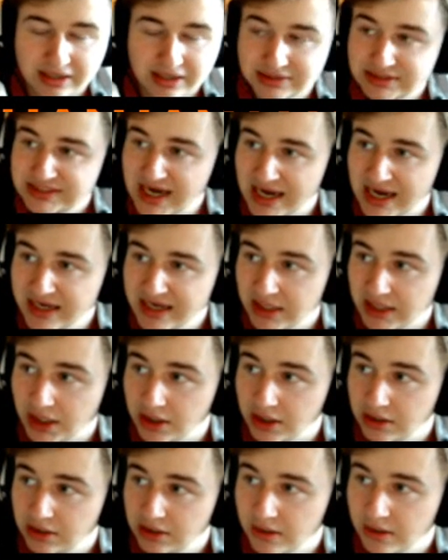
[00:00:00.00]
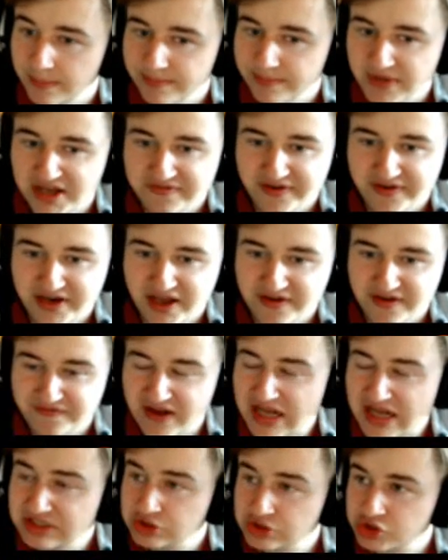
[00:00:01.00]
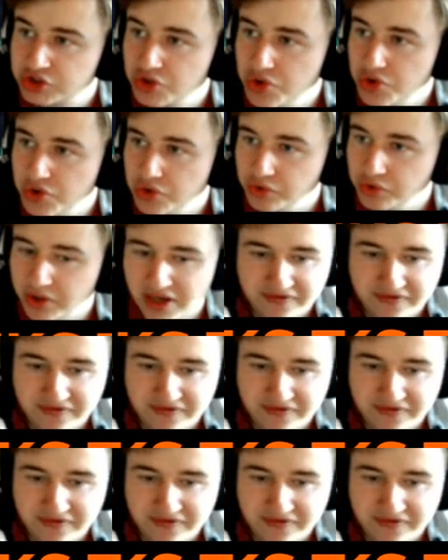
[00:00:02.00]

Daniil Medvedev, and 2